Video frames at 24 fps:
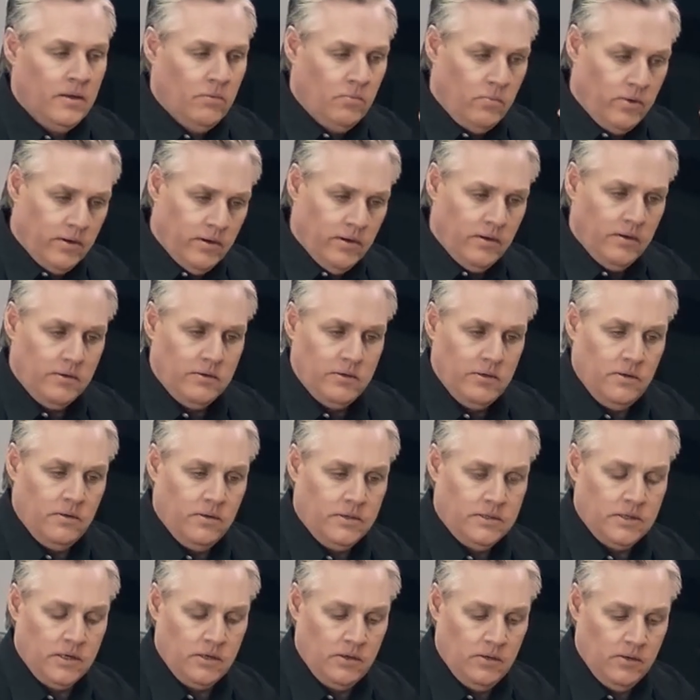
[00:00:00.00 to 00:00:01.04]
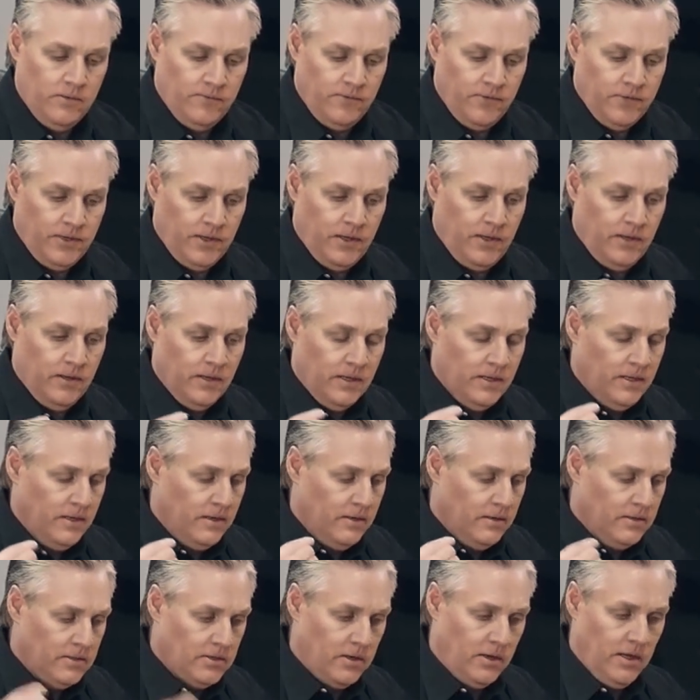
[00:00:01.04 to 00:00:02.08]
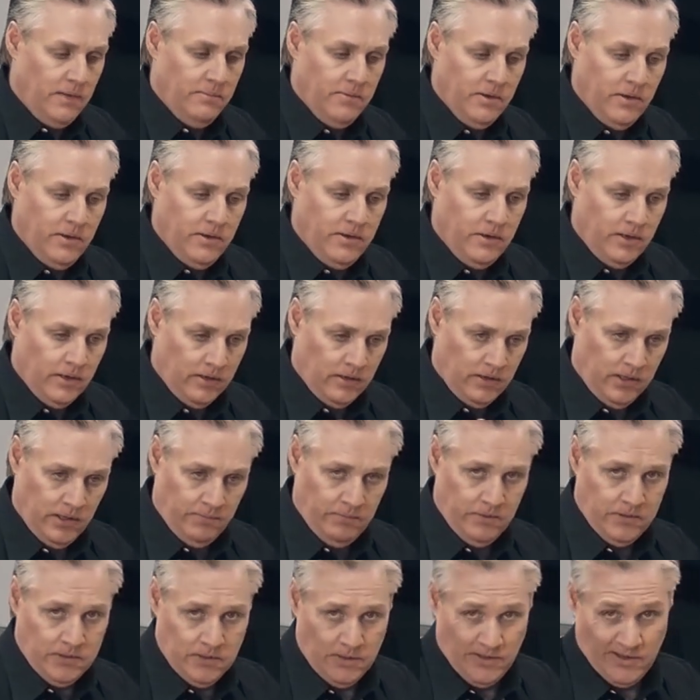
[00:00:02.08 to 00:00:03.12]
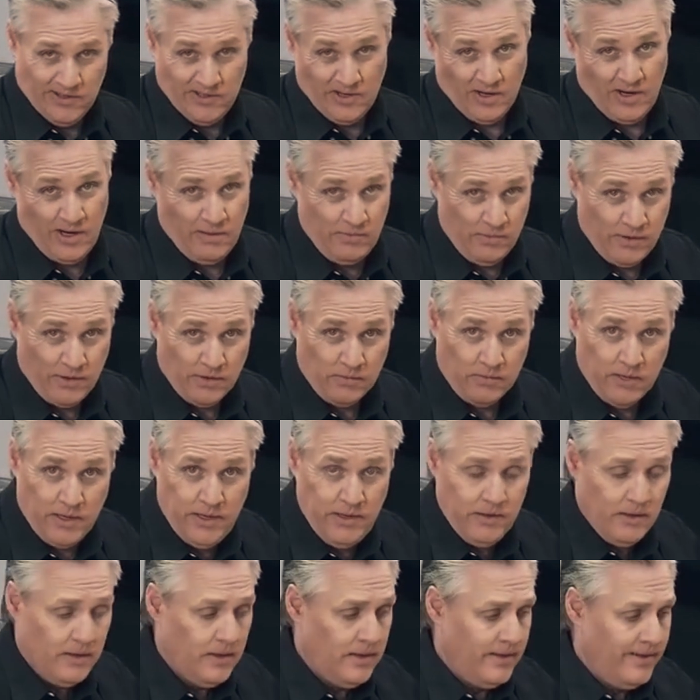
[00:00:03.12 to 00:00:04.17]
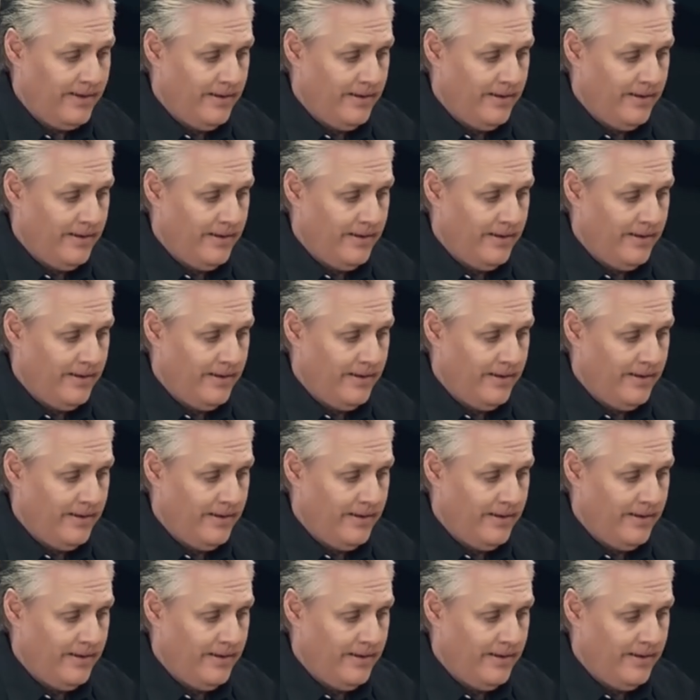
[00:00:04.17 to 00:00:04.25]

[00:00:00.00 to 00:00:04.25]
What it'll do is it'll look for the time code in the clip that's on the timeline already,